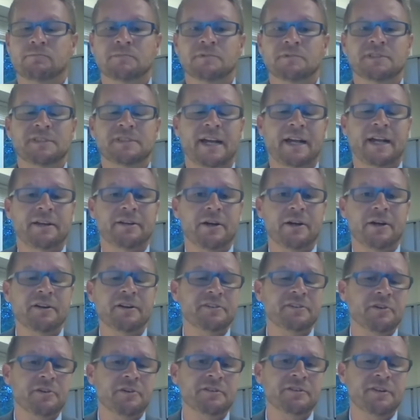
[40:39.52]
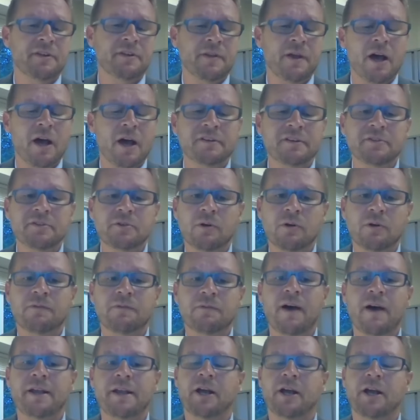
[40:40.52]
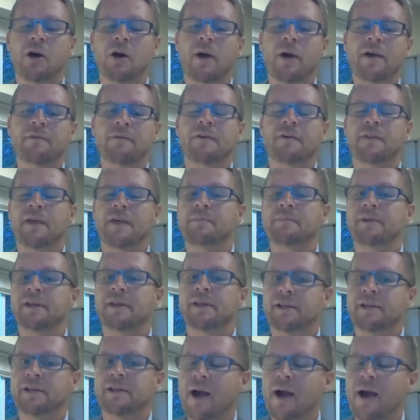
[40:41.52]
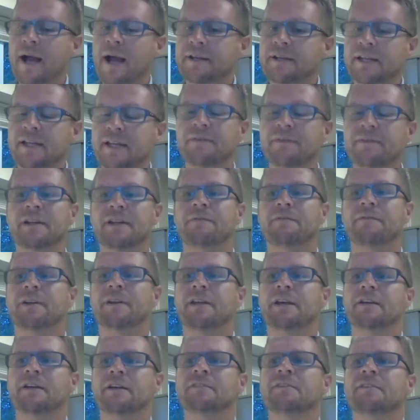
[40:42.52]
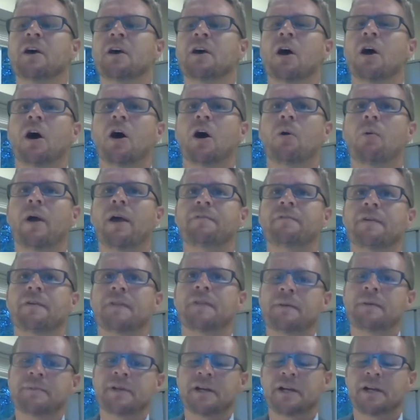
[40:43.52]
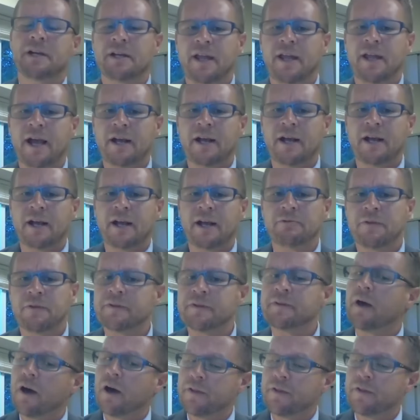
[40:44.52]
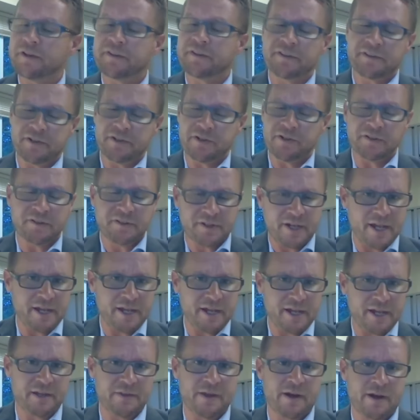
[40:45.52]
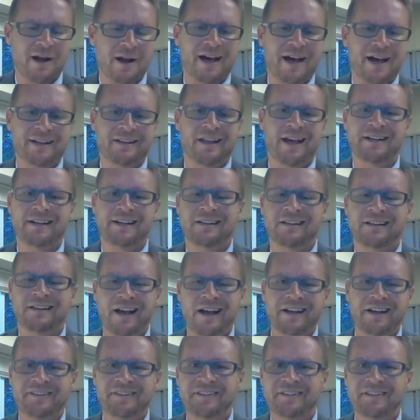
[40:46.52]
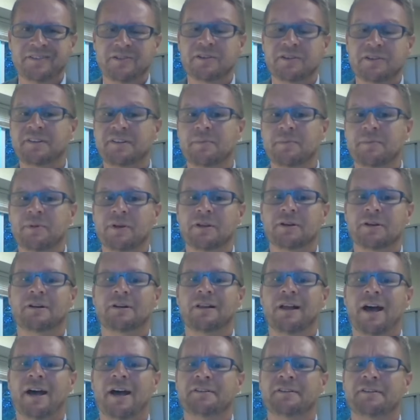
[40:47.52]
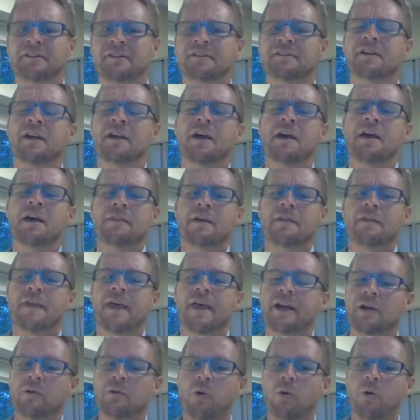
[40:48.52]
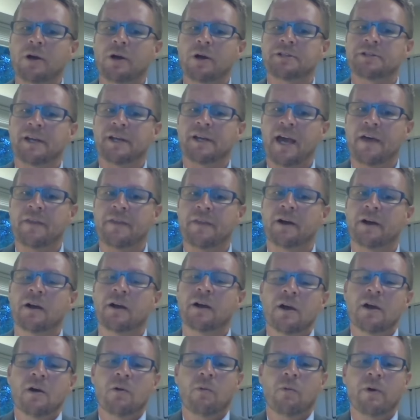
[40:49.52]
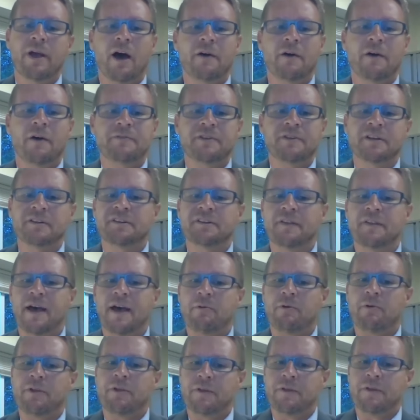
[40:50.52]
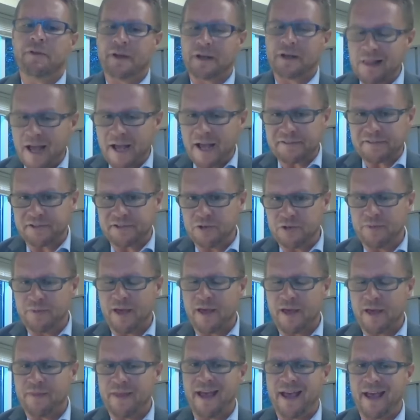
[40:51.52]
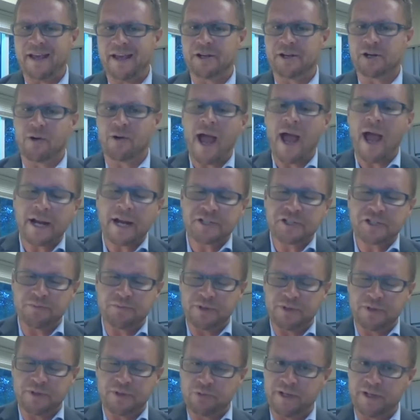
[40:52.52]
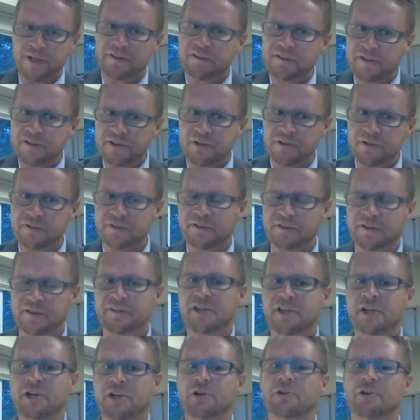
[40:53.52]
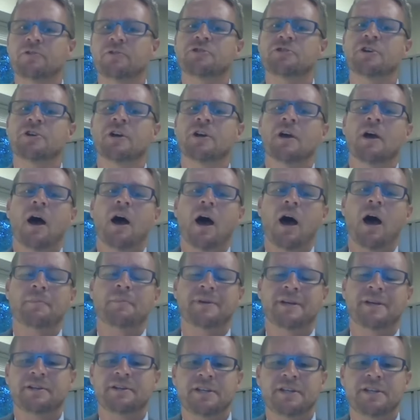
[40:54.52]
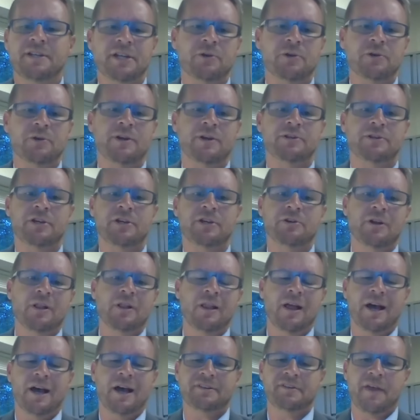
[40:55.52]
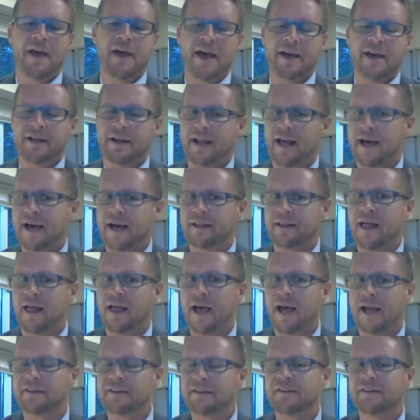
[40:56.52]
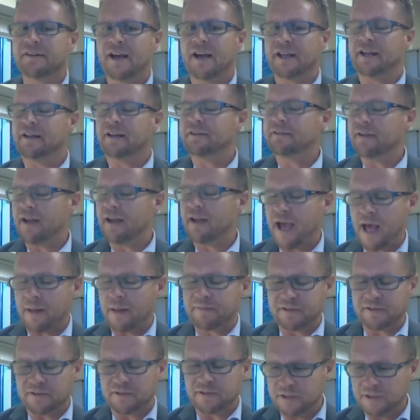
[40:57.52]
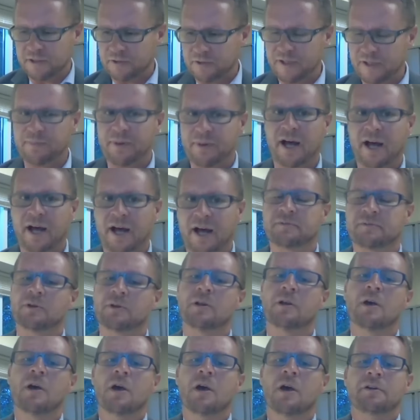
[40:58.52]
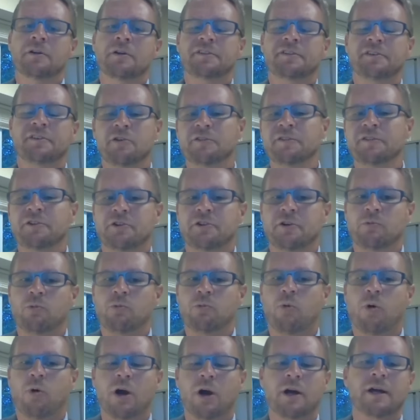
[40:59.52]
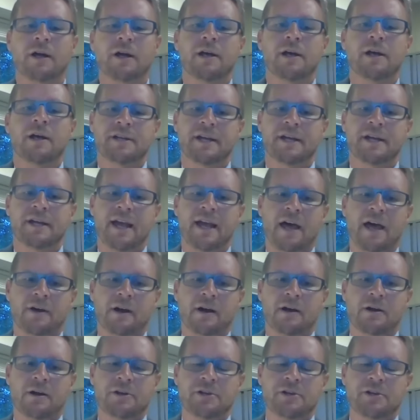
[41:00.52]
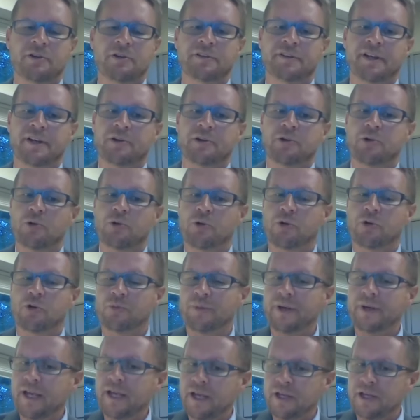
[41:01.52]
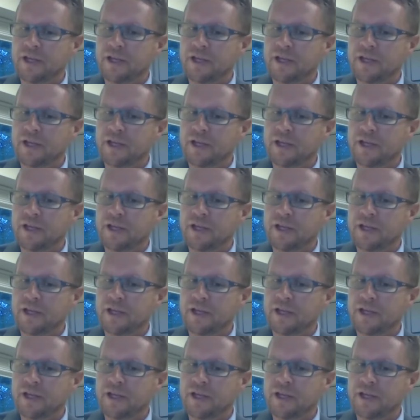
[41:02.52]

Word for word: secondary students in the high school, finding a way for them to interact, even if it is a way for them to connect with other students taking their online classes or similar classes, that they could work together. We often see that within the classroom, that that interaction between students is huge um, continuing to utilize that in an online setting is absolutely possible. Students could work together using Google Meet,